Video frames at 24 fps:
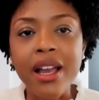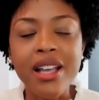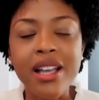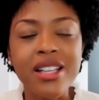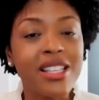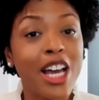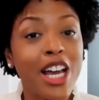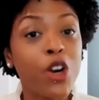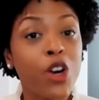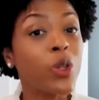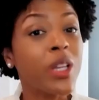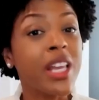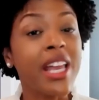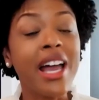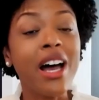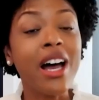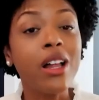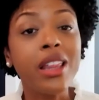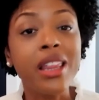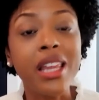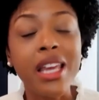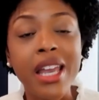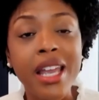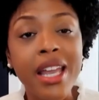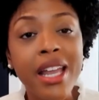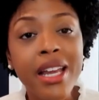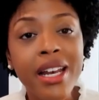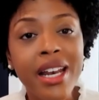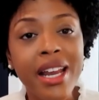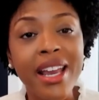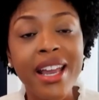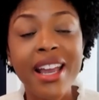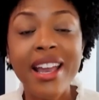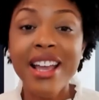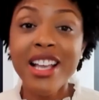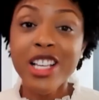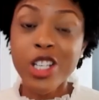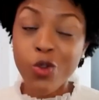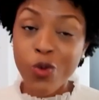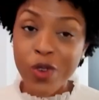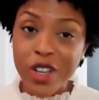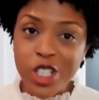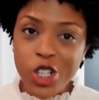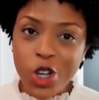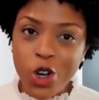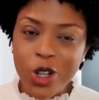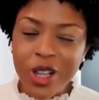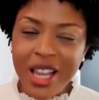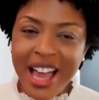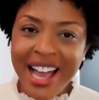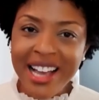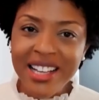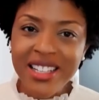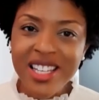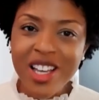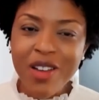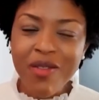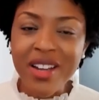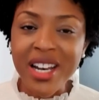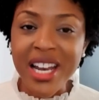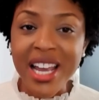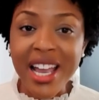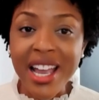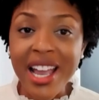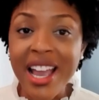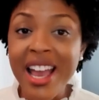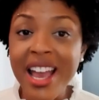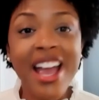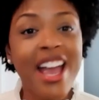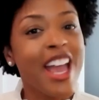It's not only healthy eating, it's physical activity.